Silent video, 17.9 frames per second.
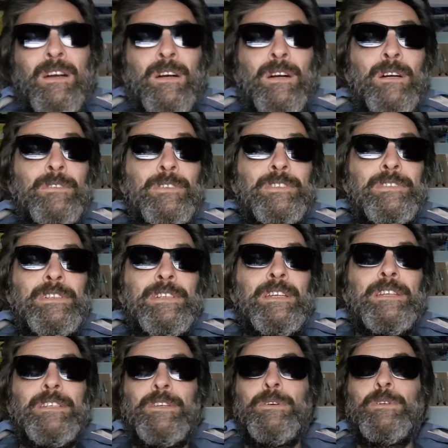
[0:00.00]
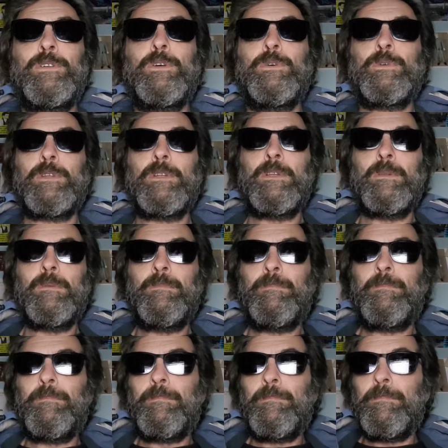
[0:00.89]
Obviously, a local
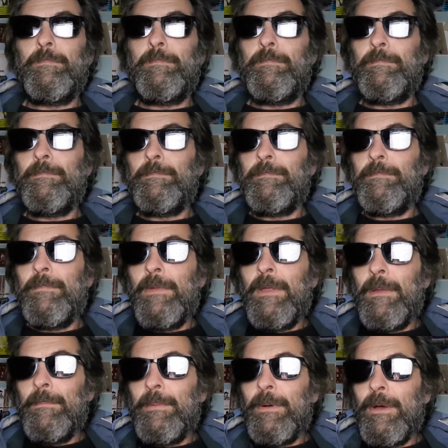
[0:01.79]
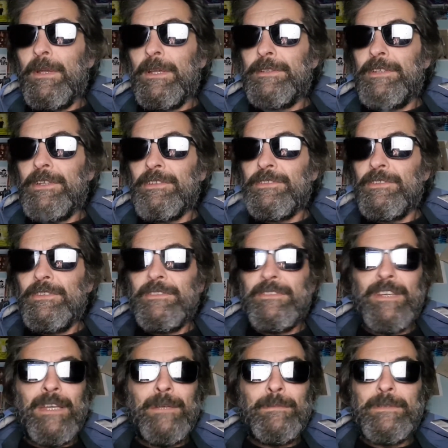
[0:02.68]
politician
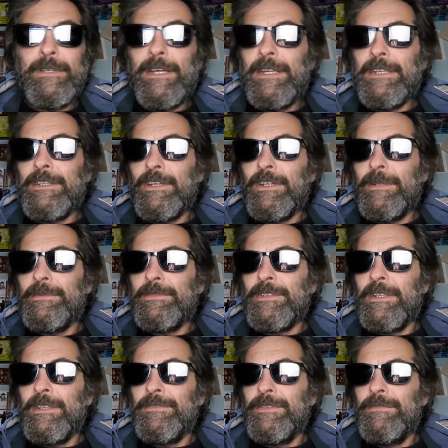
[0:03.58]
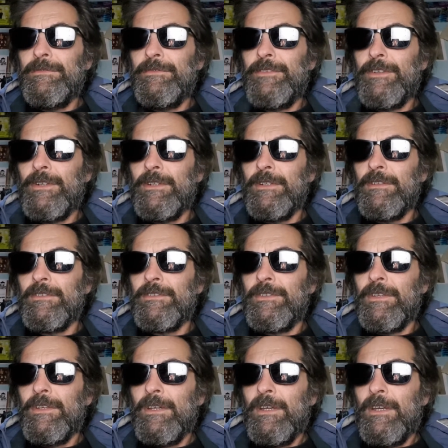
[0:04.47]
type guy got himself
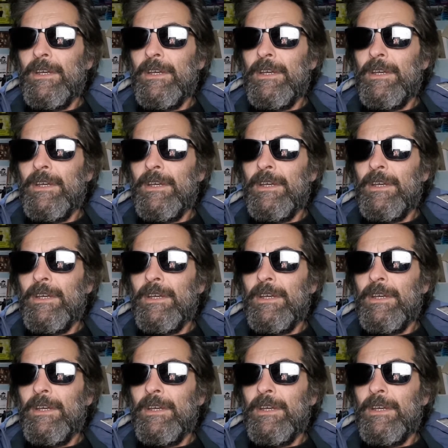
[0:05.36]
involved,